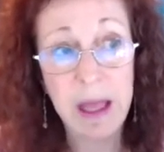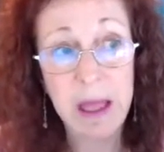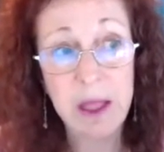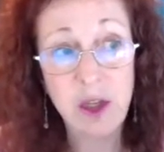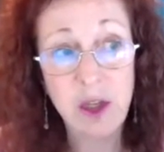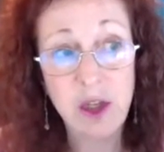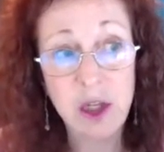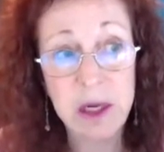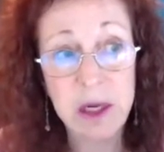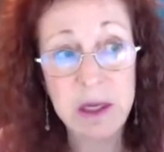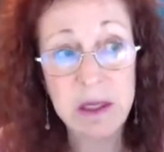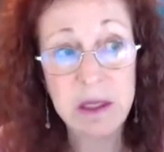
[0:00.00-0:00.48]

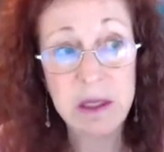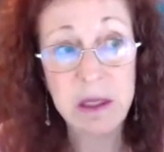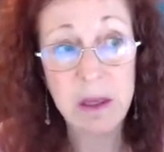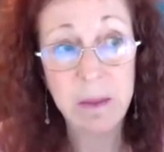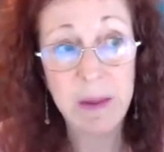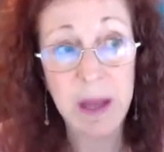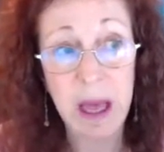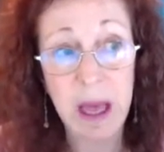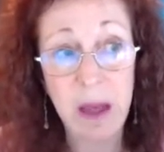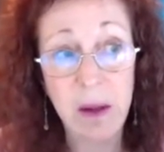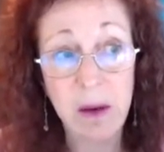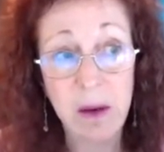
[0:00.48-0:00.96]
just
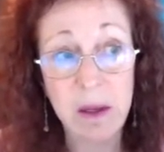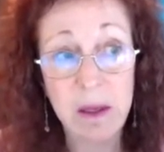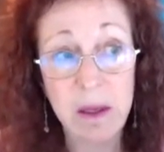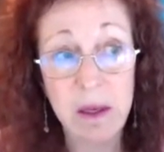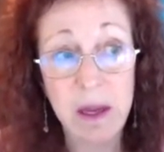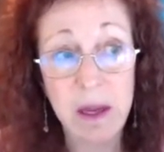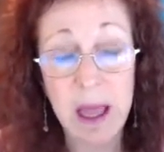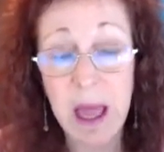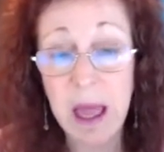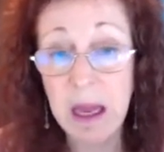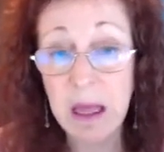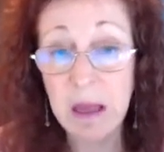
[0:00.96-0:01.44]
about
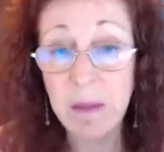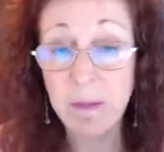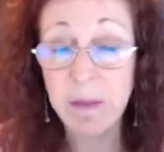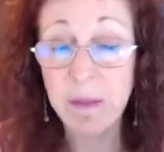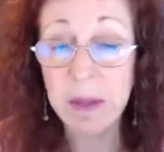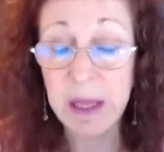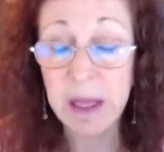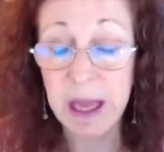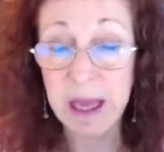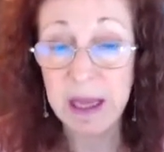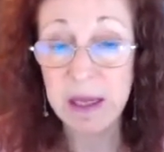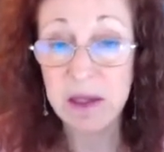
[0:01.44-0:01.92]
any
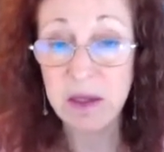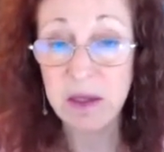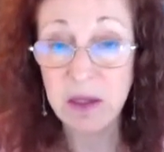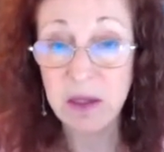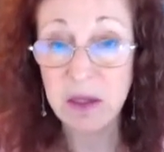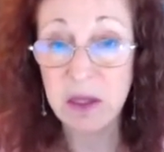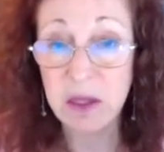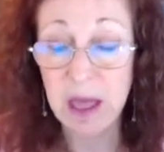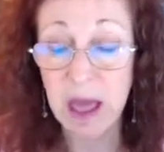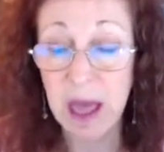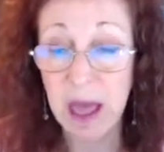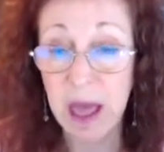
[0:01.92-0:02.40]

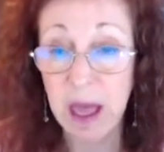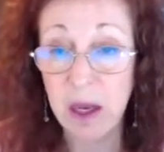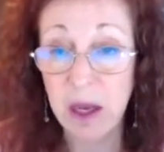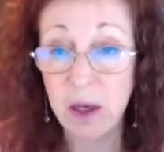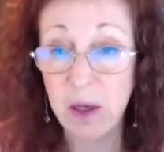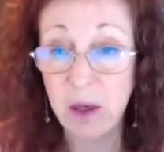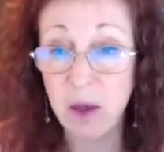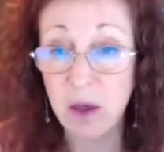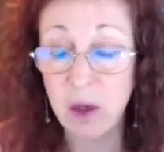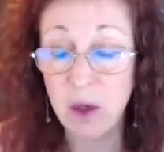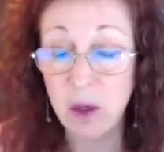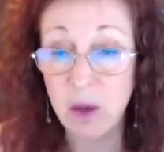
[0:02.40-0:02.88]
place that
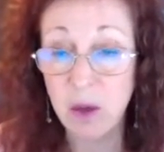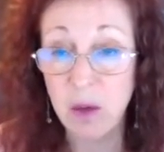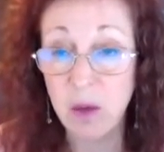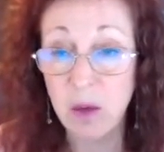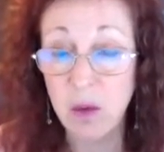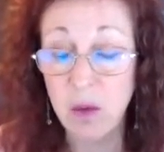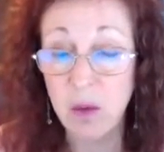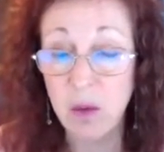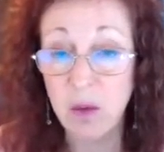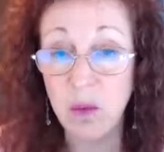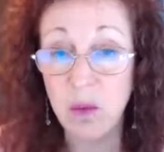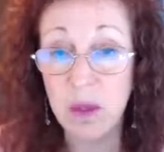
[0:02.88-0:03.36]

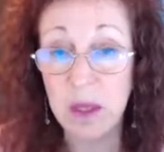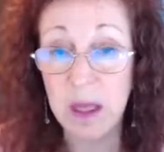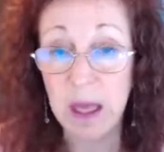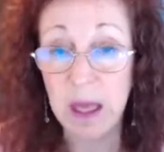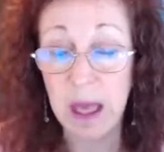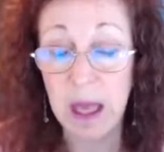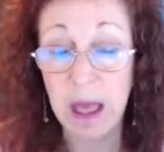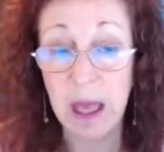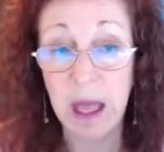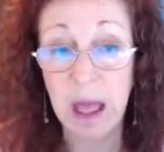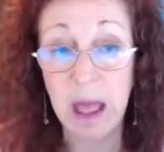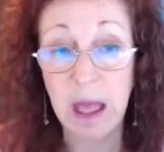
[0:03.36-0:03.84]
you
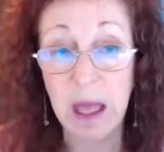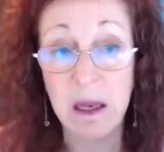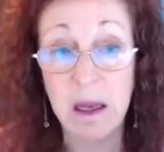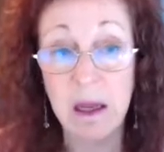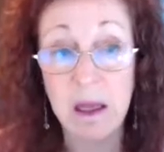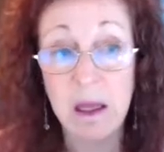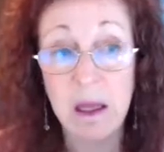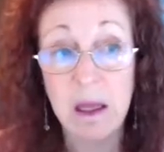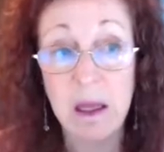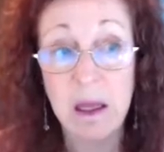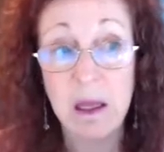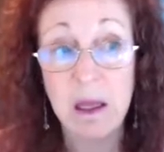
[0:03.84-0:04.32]
can
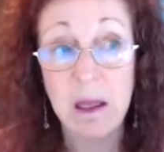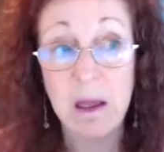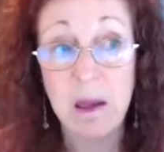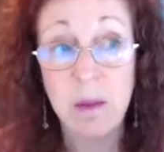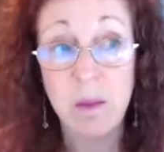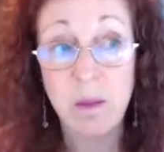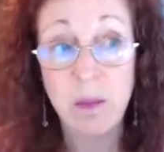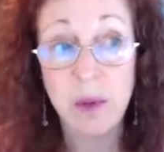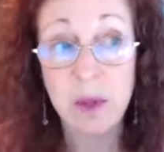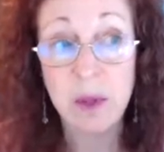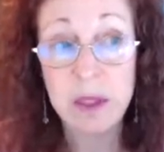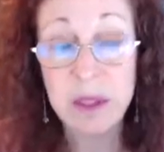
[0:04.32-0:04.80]

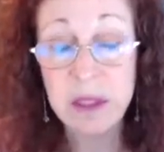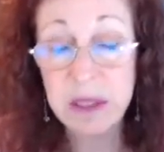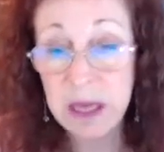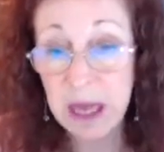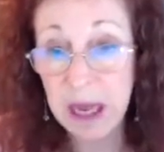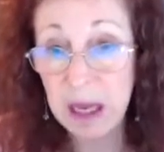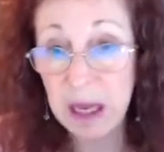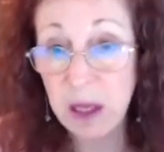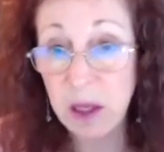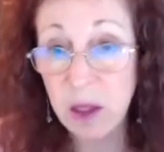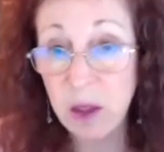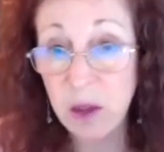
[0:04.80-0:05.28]

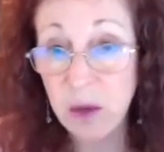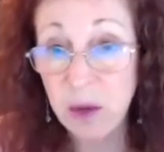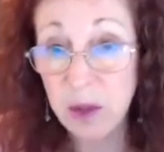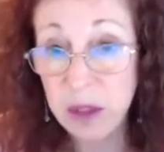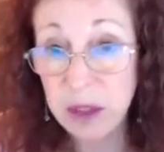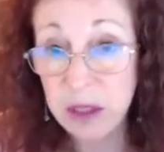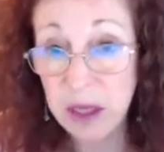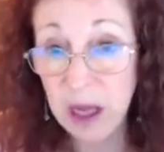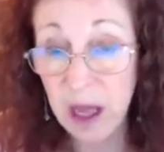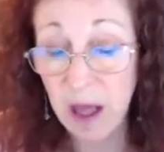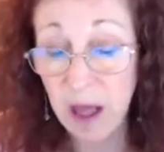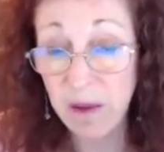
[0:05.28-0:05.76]
present
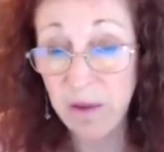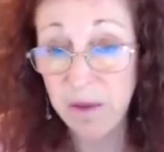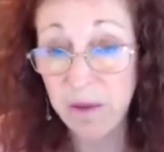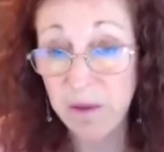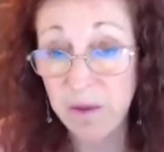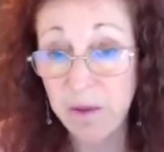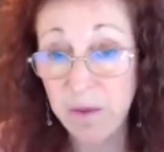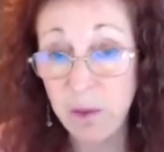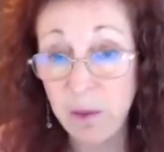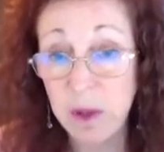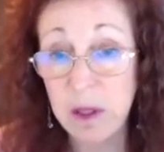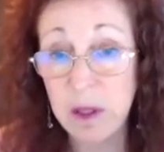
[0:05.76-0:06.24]
yourself
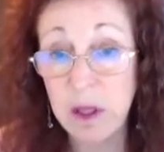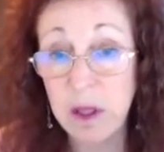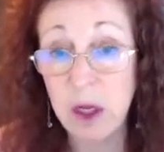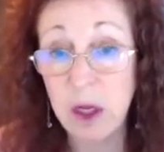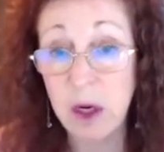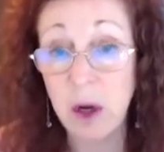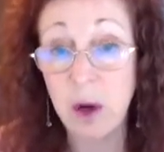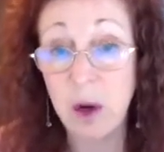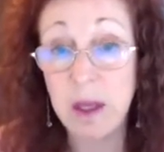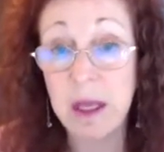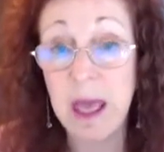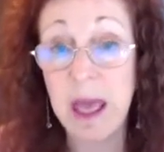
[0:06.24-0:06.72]
with,
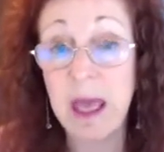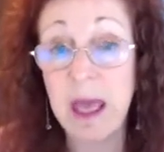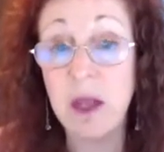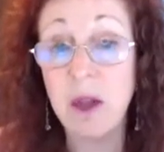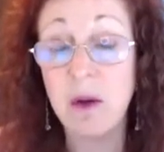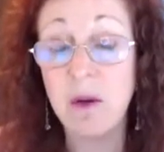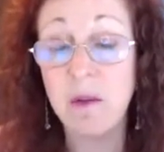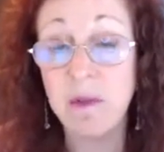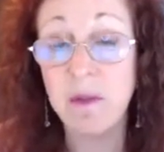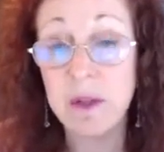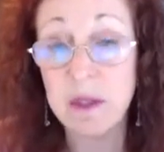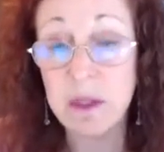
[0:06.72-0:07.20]
gain
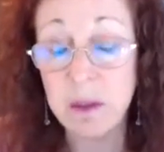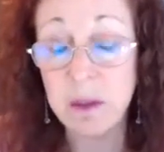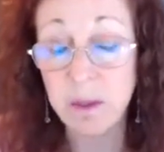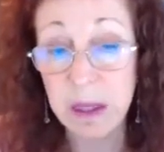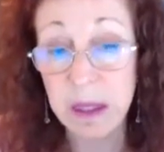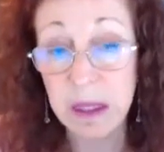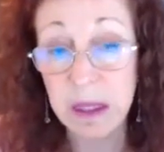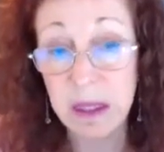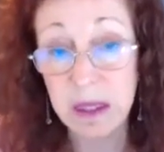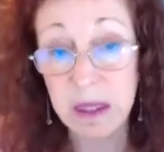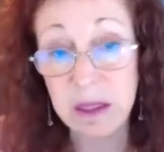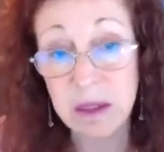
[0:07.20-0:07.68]
your
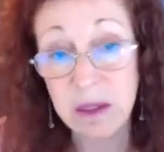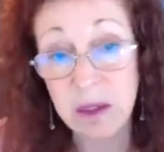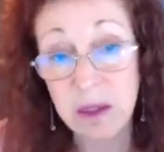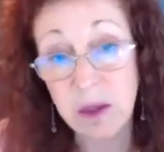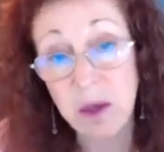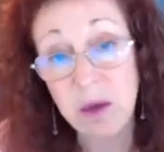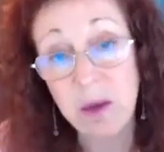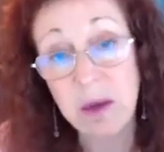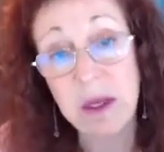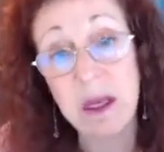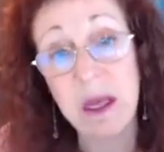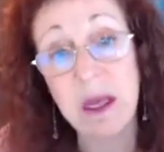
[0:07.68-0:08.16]
visibility so
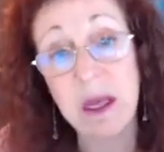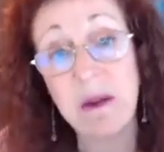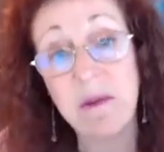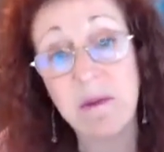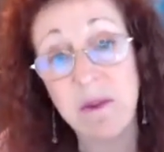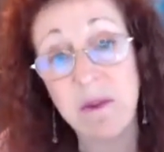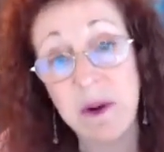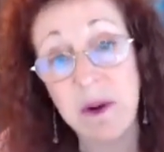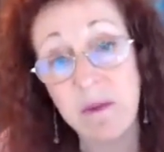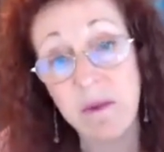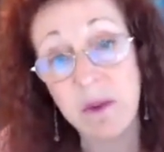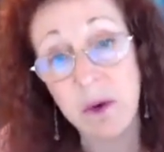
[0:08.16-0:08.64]
you can get in
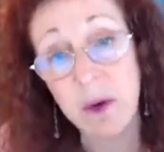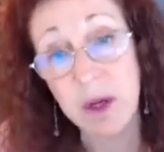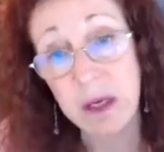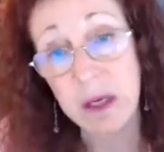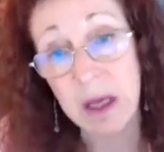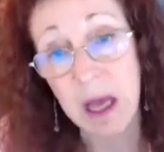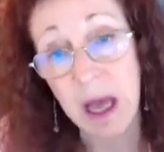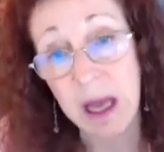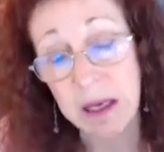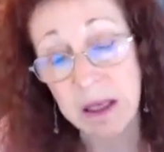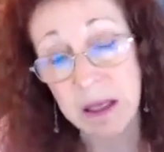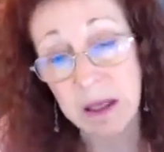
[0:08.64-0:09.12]
front of your
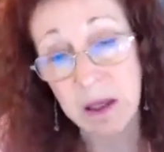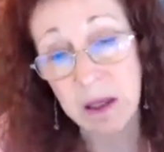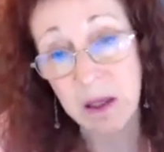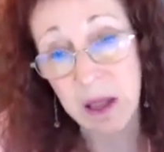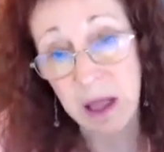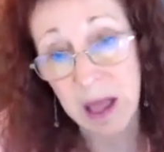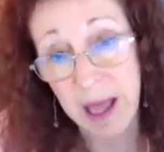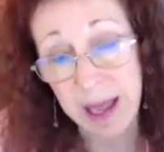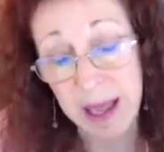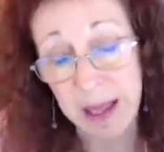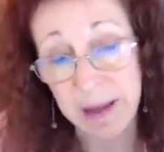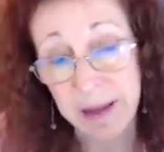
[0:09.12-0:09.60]
ideal
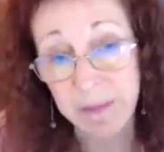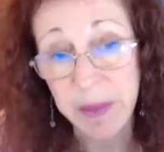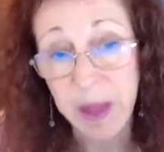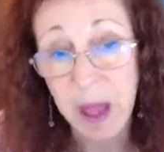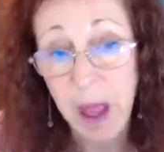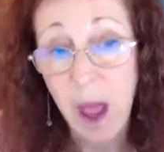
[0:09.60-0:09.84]
client.